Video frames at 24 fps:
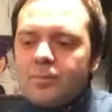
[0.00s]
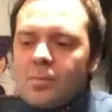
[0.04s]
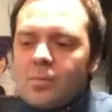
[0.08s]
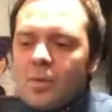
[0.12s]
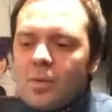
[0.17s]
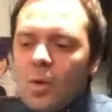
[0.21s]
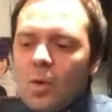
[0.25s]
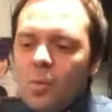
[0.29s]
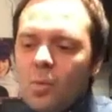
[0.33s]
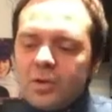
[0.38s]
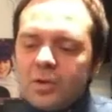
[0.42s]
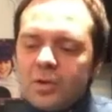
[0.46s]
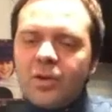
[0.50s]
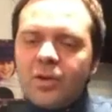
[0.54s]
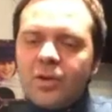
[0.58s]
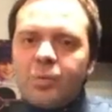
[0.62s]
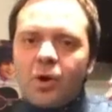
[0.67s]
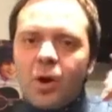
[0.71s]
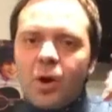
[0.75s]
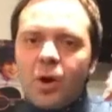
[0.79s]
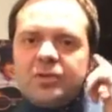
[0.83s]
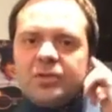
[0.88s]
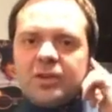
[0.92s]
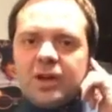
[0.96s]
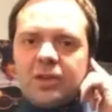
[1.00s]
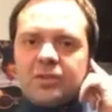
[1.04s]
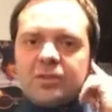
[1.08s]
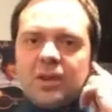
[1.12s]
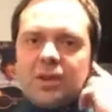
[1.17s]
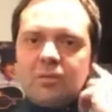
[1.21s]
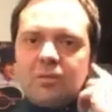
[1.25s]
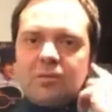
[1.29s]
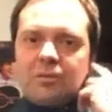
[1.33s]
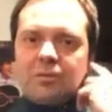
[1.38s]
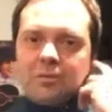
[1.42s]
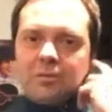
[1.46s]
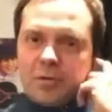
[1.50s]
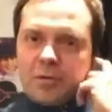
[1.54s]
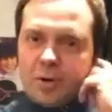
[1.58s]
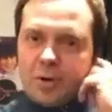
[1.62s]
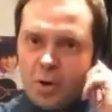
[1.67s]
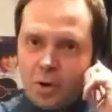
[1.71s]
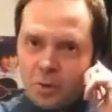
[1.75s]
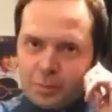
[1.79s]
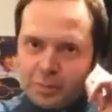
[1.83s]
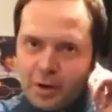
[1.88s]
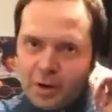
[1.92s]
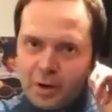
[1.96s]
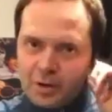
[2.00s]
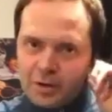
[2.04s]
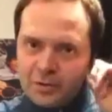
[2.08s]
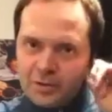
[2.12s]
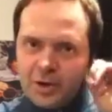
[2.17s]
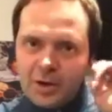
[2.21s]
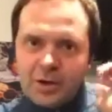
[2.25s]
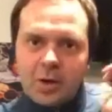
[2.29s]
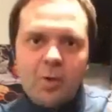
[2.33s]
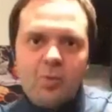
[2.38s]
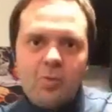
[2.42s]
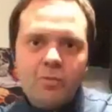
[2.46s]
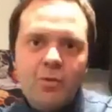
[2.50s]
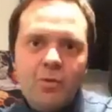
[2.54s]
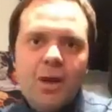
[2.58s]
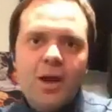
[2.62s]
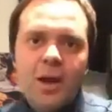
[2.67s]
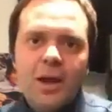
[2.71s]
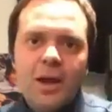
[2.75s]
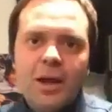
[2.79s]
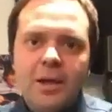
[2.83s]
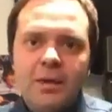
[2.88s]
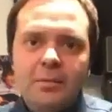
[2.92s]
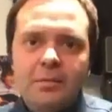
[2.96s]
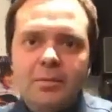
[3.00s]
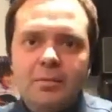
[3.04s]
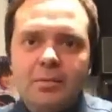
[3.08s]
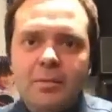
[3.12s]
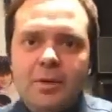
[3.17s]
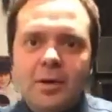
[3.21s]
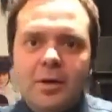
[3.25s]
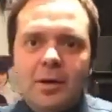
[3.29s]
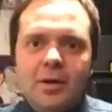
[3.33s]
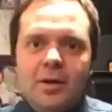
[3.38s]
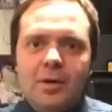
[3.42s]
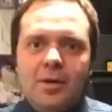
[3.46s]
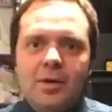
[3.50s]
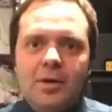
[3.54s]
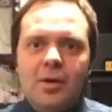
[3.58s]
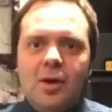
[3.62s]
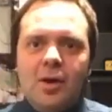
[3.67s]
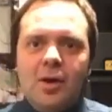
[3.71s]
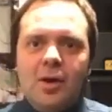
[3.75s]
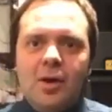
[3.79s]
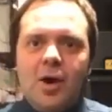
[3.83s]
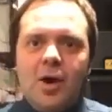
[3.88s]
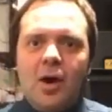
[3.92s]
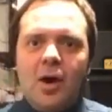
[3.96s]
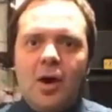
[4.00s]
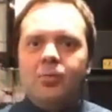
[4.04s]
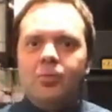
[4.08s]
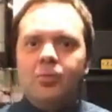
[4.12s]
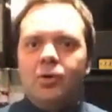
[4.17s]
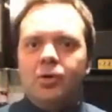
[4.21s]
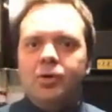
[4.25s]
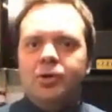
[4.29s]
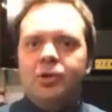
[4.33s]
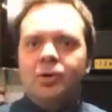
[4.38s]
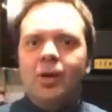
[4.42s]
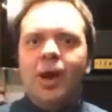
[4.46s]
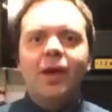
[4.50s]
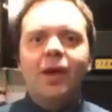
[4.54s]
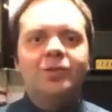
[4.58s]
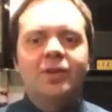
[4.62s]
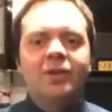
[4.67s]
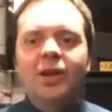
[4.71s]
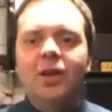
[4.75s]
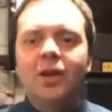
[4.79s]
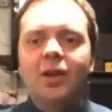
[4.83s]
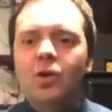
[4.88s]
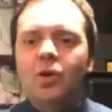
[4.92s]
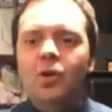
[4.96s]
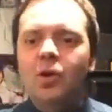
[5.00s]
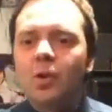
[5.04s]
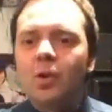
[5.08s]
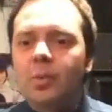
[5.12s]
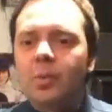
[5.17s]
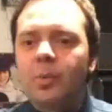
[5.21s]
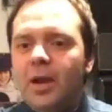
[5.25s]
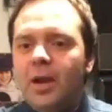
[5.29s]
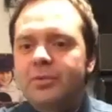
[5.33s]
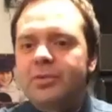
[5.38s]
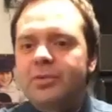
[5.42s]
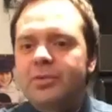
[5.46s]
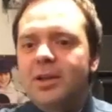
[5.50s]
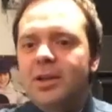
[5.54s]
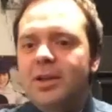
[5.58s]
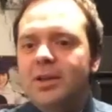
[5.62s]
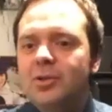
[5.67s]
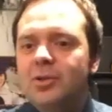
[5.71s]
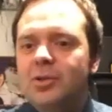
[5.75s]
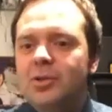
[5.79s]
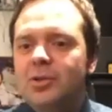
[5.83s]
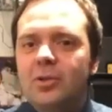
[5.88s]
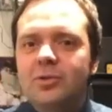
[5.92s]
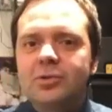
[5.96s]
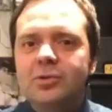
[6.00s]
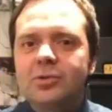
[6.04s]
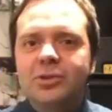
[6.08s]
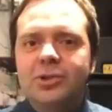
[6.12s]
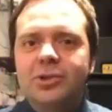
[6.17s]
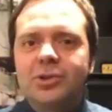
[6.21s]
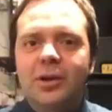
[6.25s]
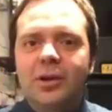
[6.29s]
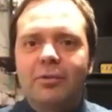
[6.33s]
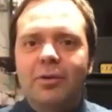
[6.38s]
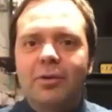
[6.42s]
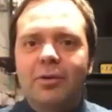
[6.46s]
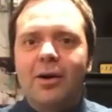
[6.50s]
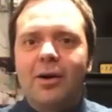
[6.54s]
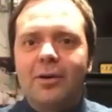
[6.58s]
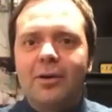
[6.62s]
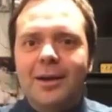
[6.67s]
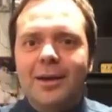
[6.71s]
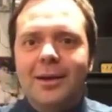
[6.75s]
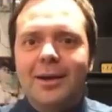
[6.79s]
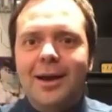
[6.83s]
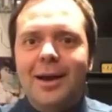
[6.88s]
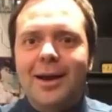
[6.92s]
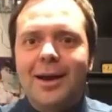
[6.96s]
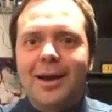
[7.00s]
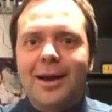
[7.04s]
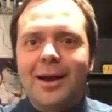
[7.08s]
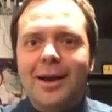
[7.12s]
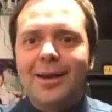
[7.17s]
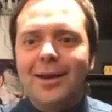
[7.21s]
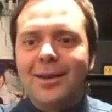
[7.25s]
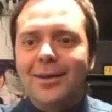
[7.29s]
what's the process then for an opera? Because I don't really know much. I've seen a couple. I've seen Don Giovanni and